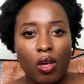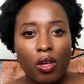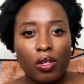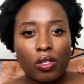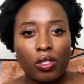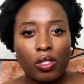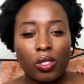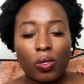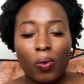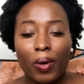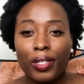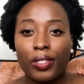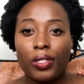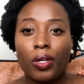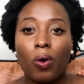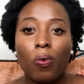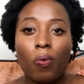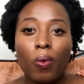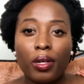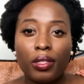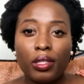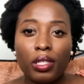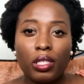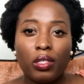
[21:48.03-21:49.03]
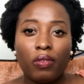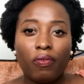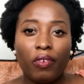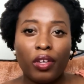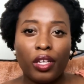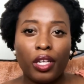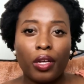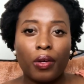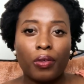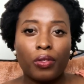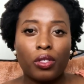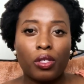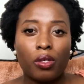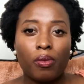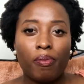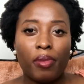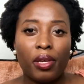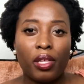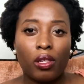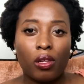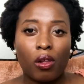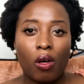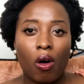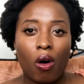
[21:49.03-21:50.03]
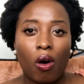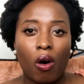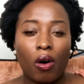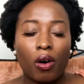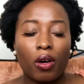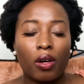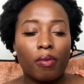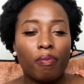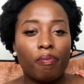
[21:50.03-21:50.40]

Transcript: So I don't want this video to be long,